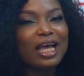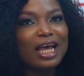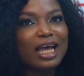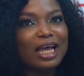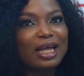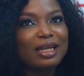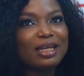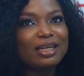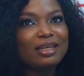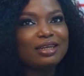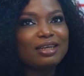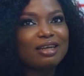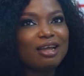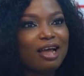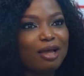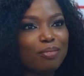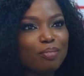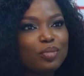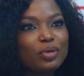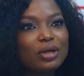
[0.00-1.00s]
And
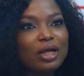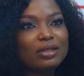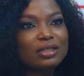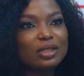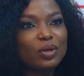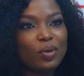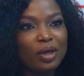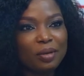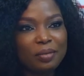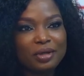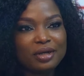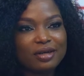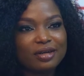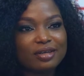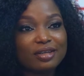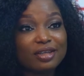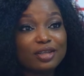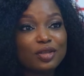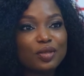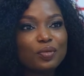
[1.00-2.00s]
I put out a webinar,
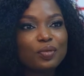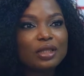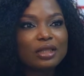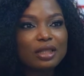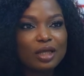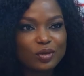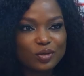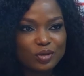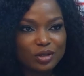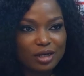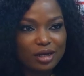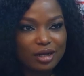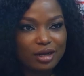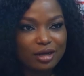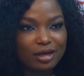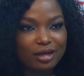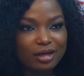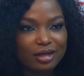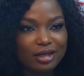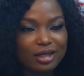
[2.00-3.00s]
3,000
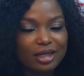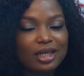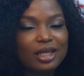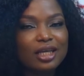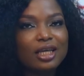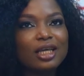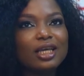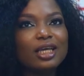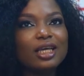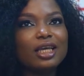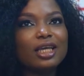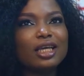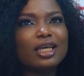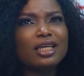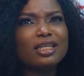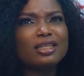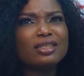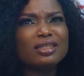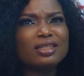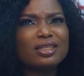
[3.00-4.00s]
naira.
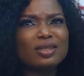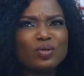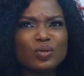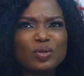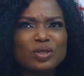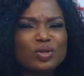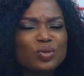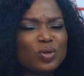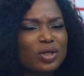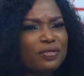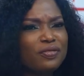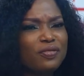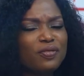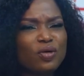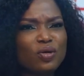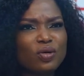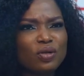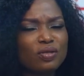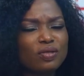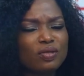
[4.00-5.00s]
In
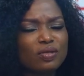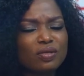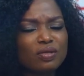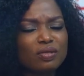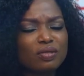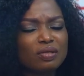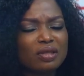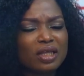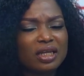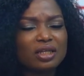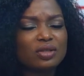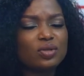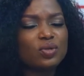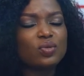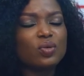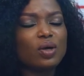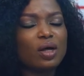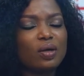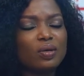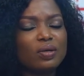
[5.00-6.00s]
24
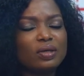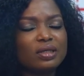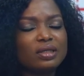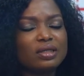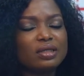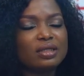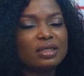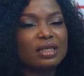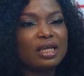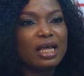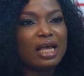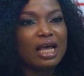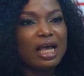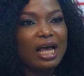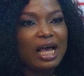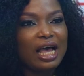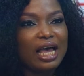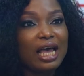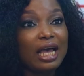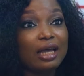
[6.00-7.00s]
32 hours,
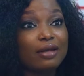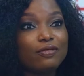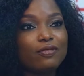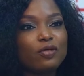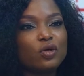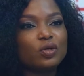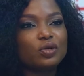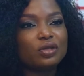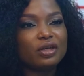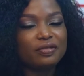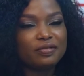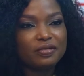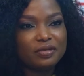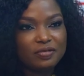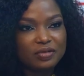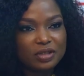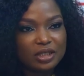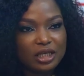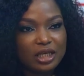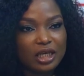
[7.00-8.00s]
I had
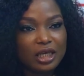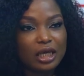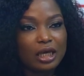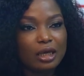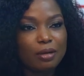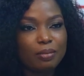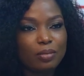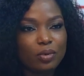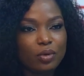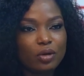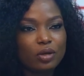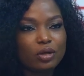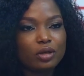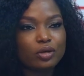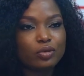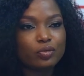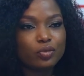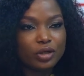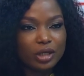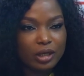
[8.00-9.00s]
450k. I bought
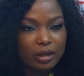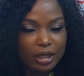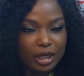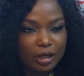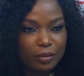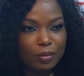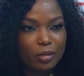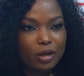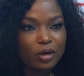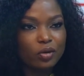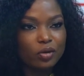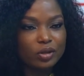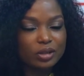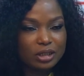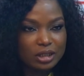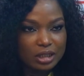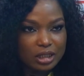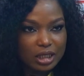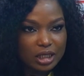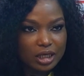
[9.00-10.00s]
a Royal Maroc
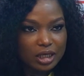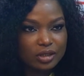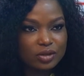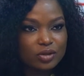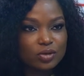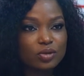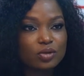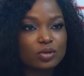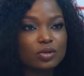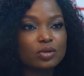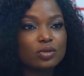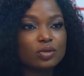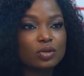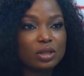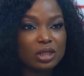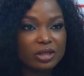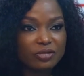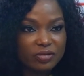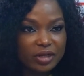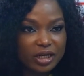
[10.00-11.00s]
ticket to
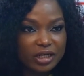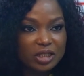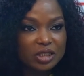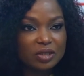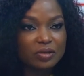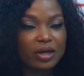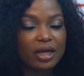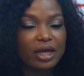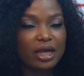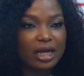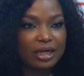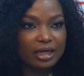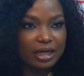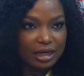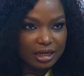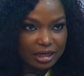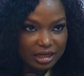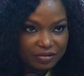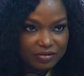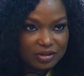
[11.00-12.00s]
leave Nigeria, and I
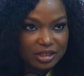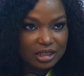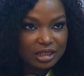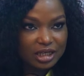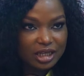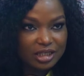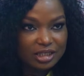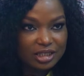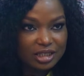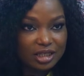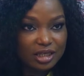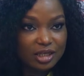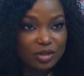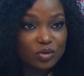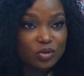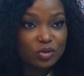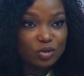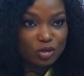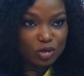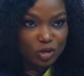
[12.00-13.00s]
left the next day
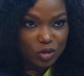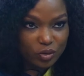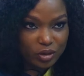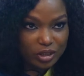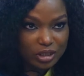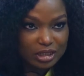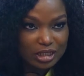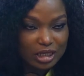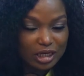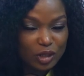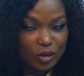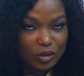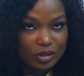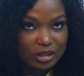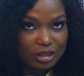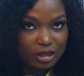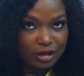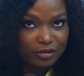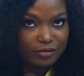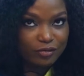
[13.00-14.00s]
to the US, and I was
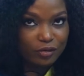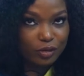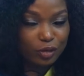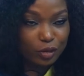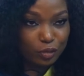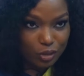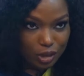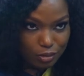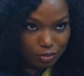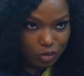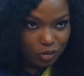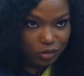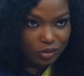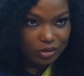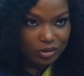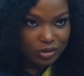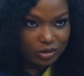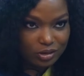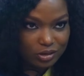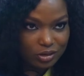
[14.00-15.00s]
there for three
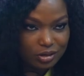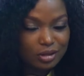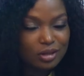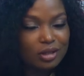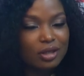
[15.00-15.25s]
months.